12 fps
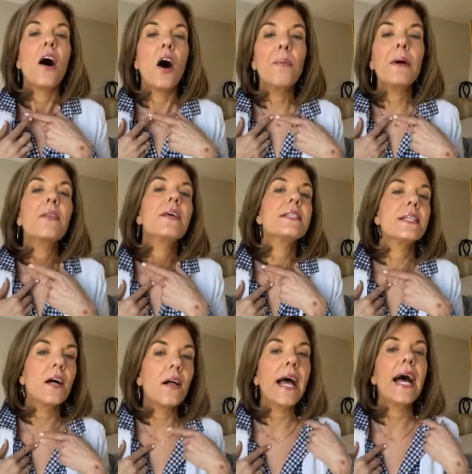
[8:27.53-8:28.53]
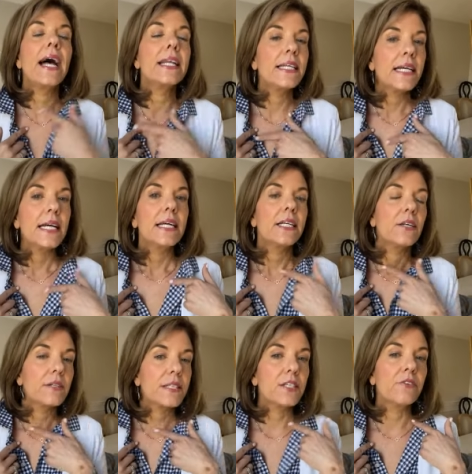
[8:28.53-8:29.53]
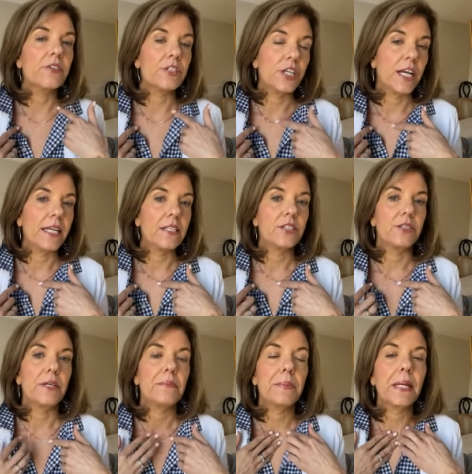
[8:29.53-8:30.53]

I'll wear this and I'll add, you know, a silver chain to it.